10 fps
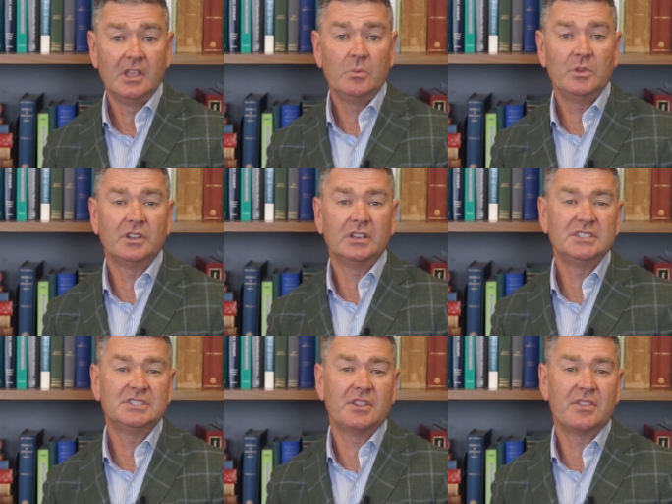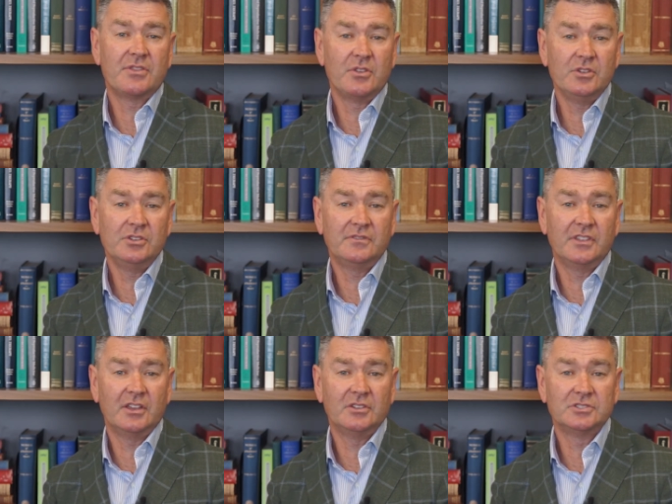with at least a third of
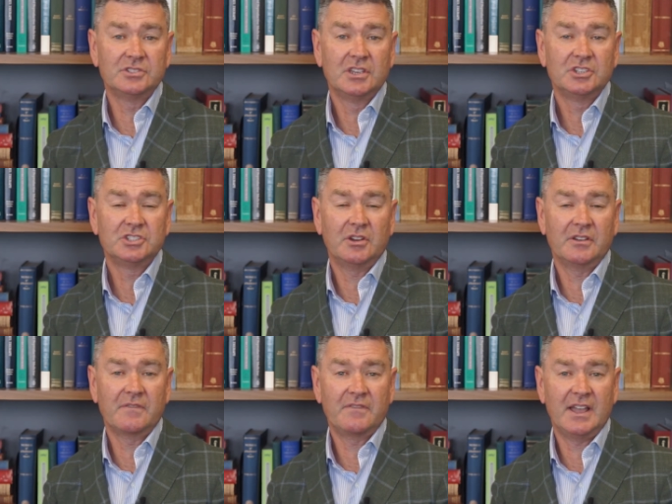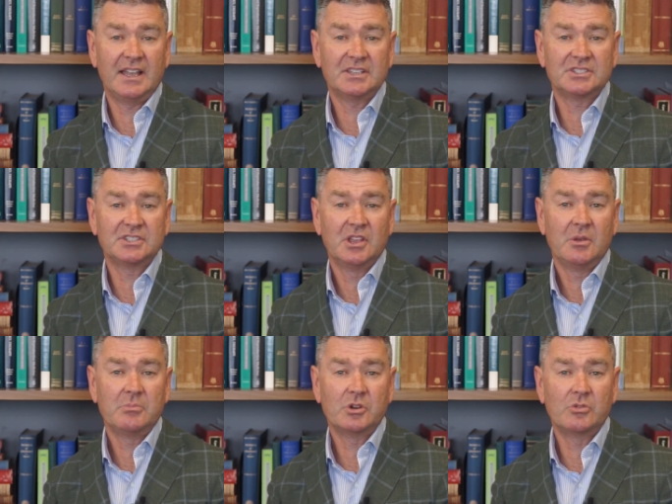those showing fast,
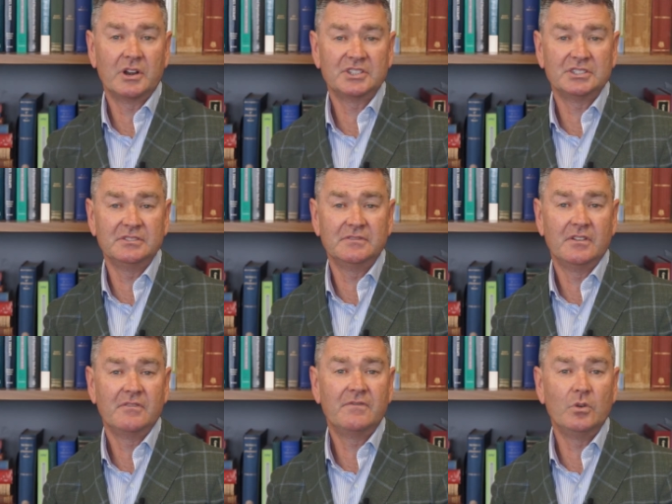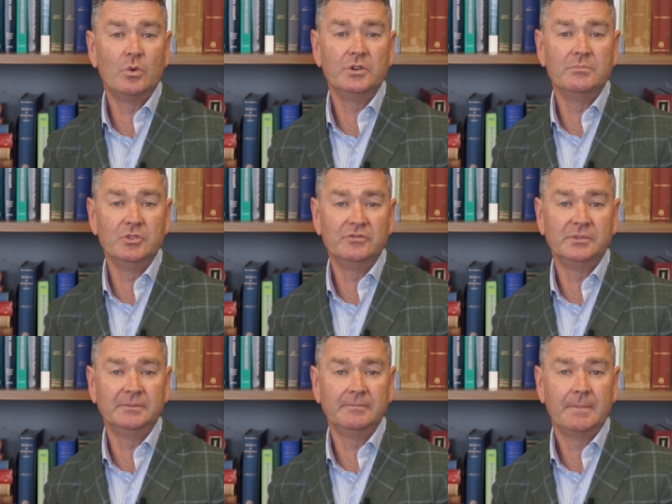progressive, forward
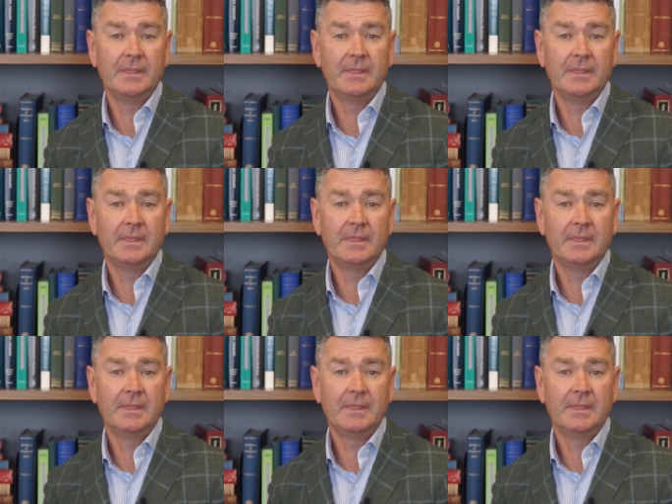movement.